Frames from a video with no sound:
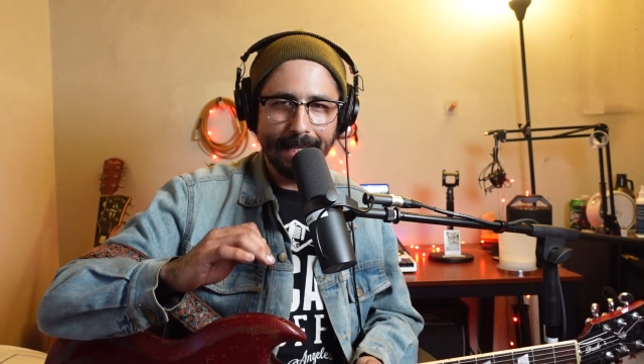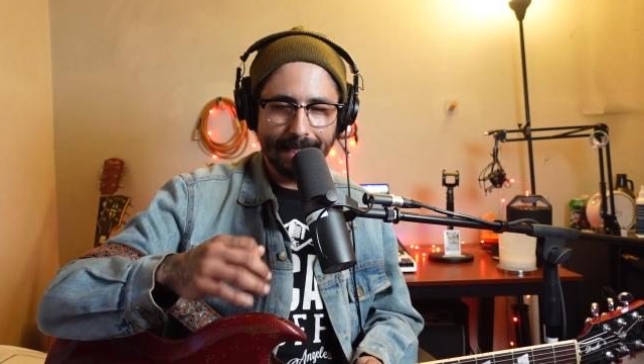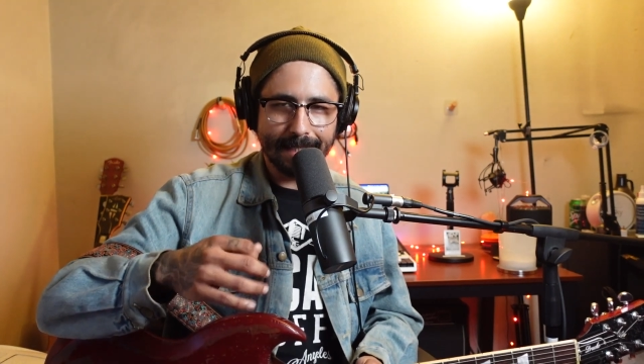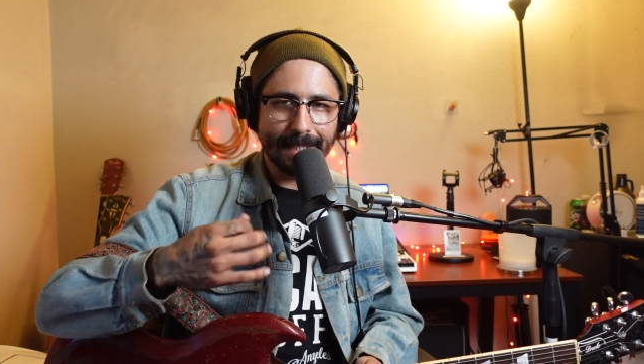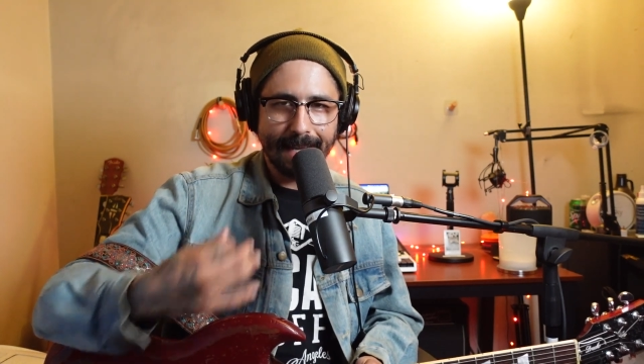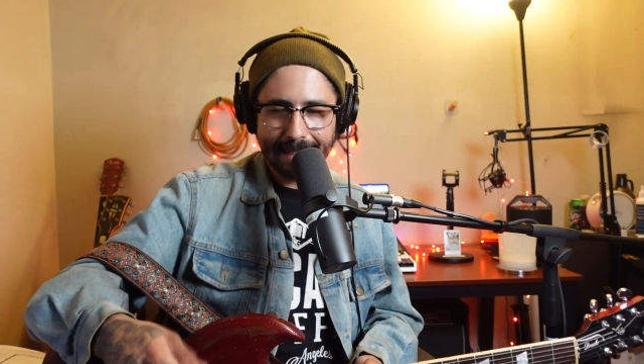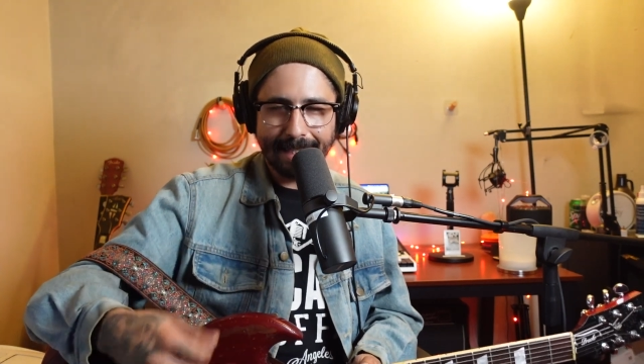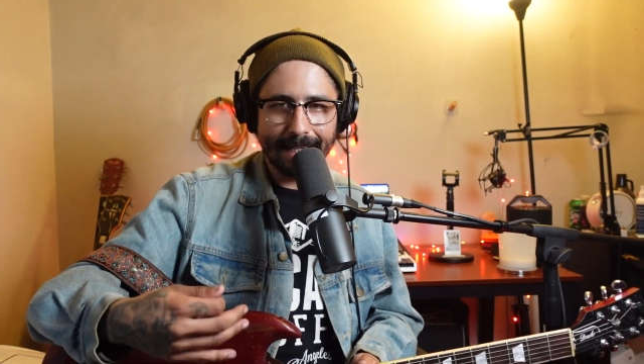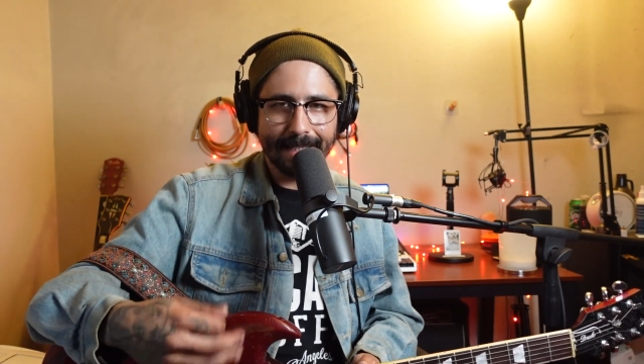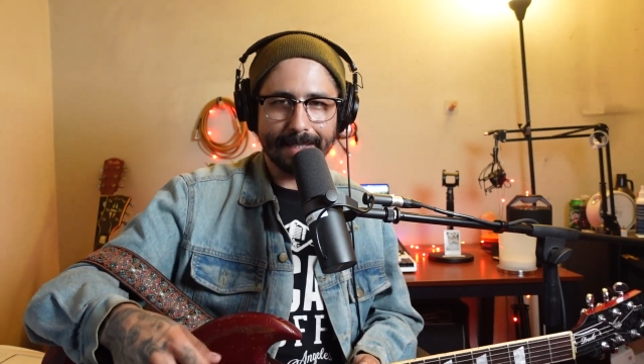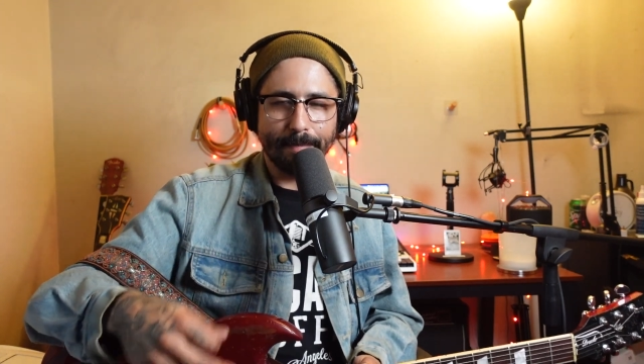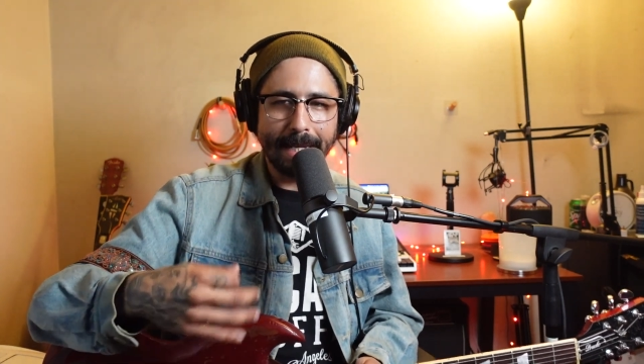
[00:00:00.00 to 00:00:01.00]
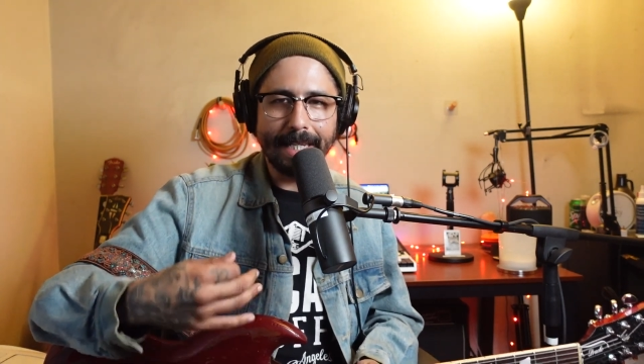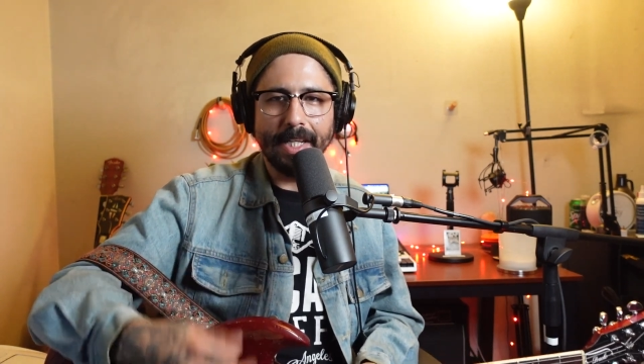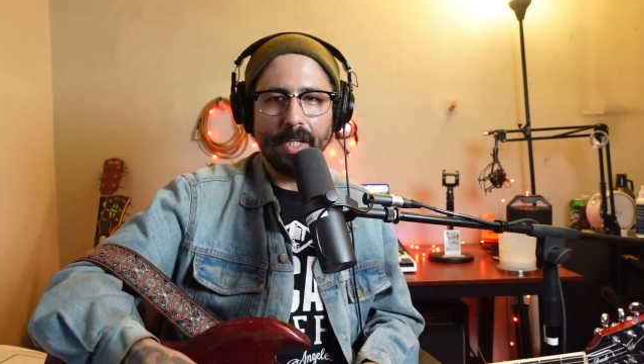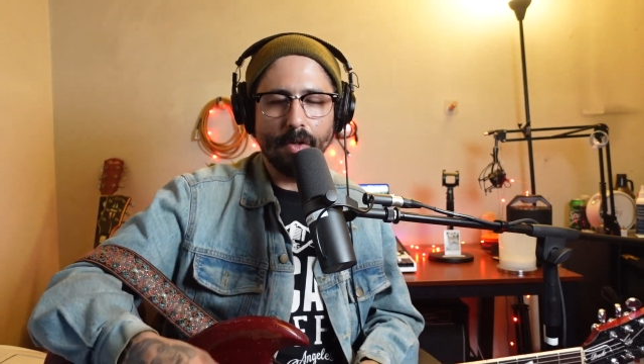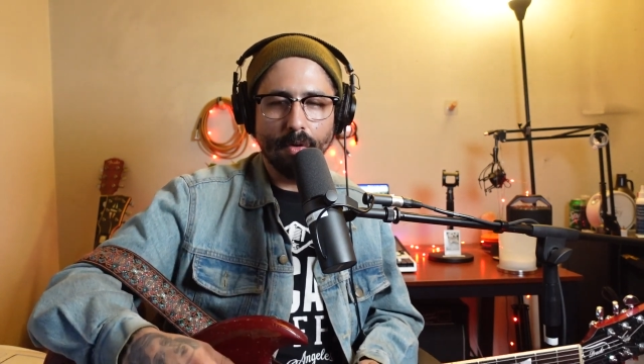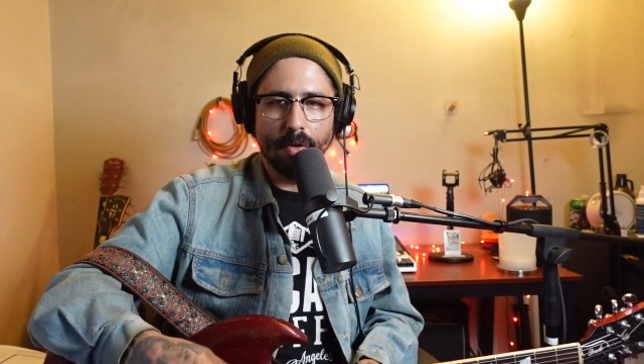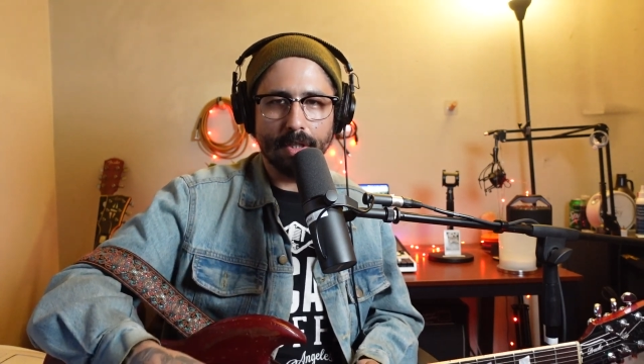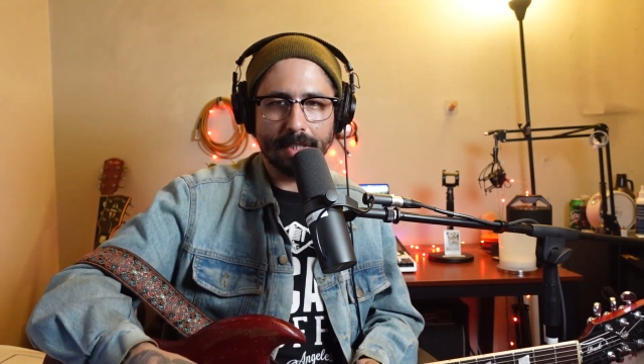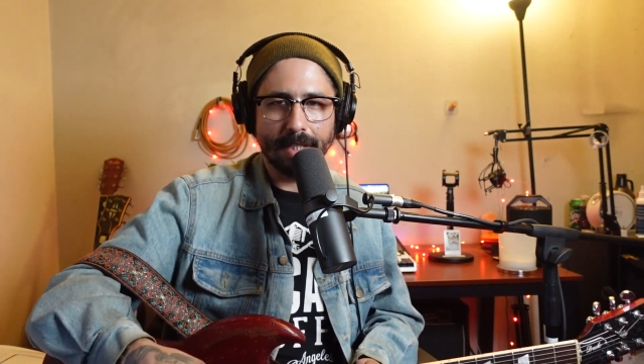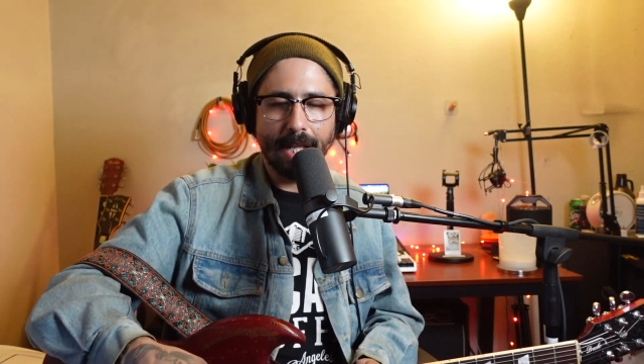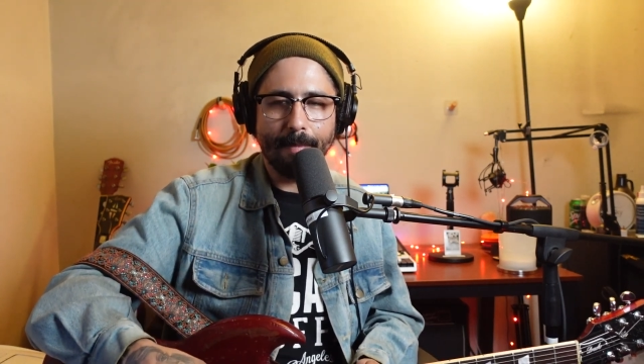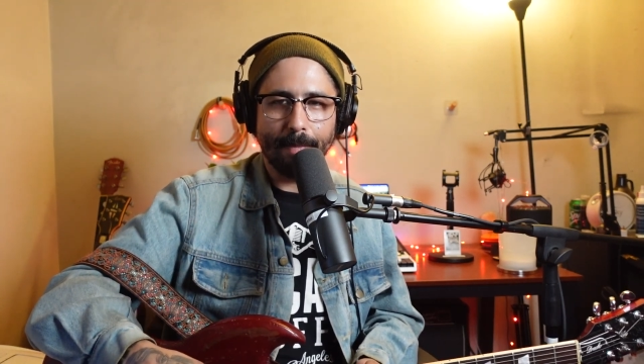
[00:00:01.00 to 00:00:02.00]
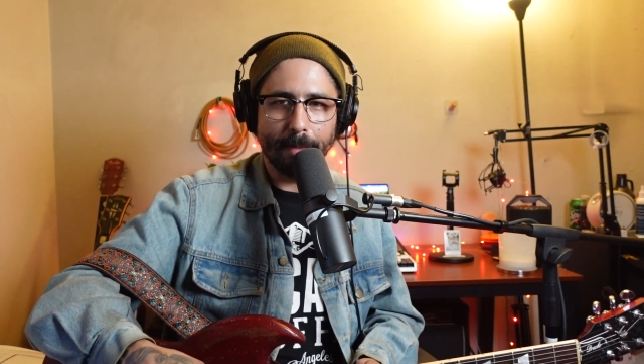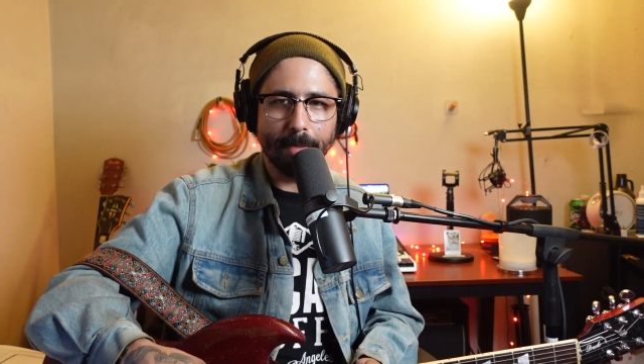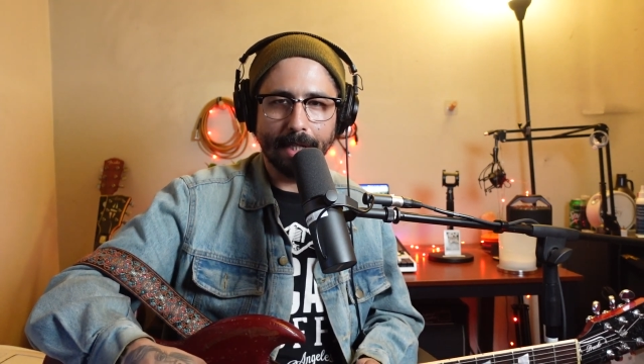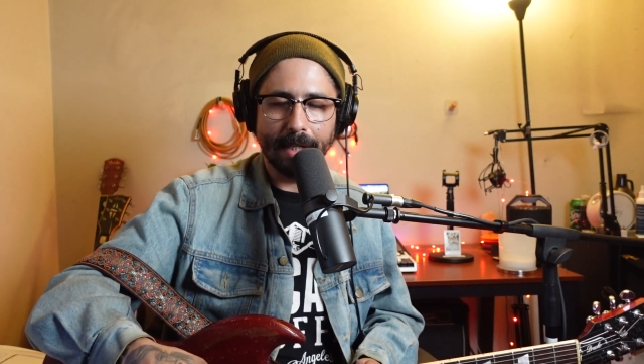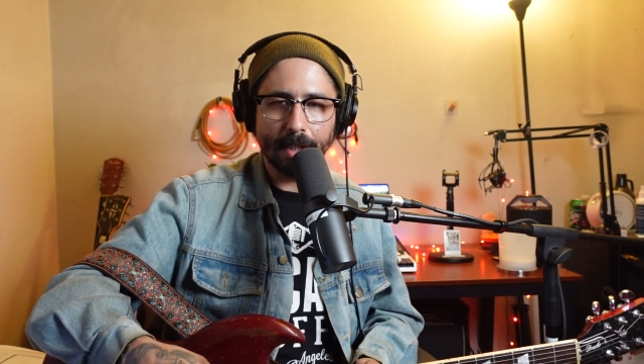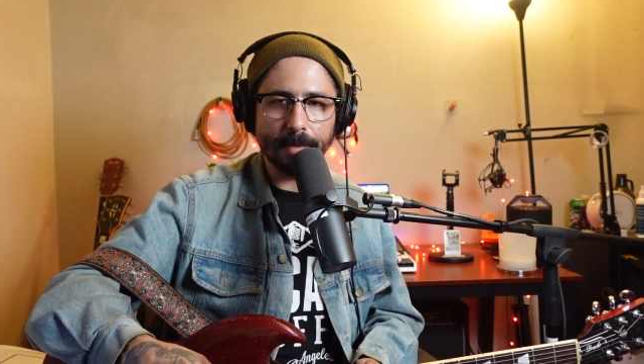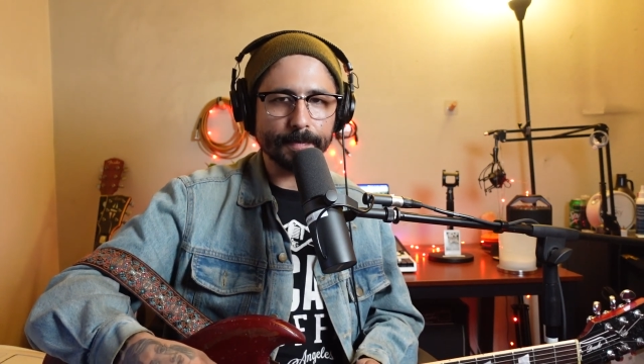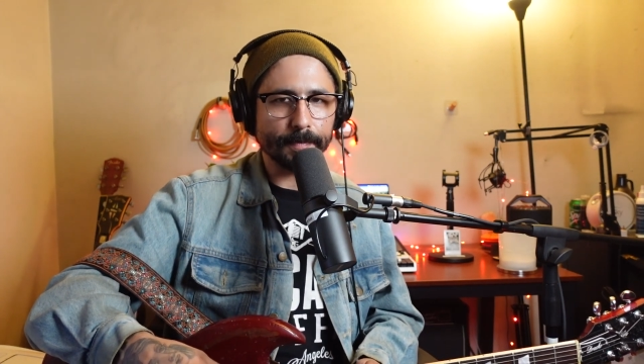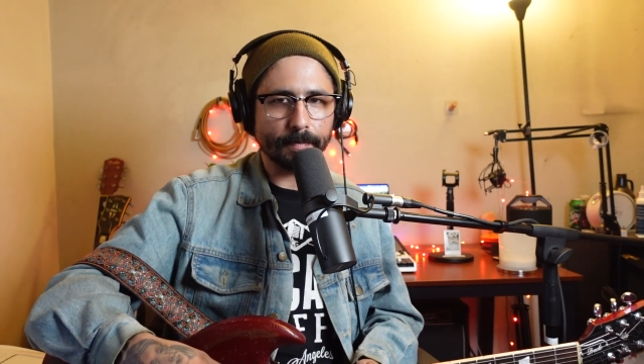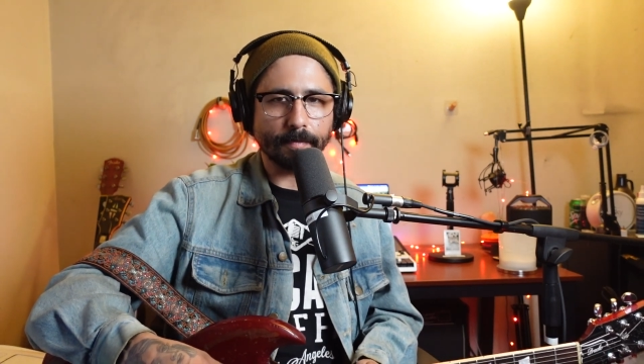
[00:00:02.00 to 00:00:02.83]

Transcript: it's not that it's making you a sloppy player,